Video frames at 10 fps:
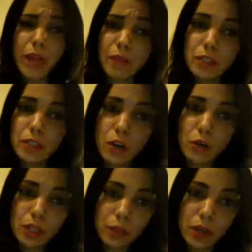have to
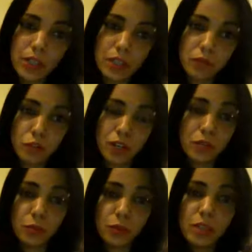go and get myself
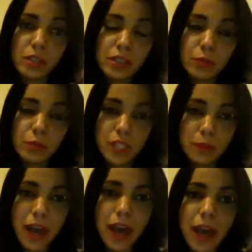drained really, really
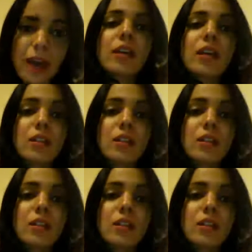bad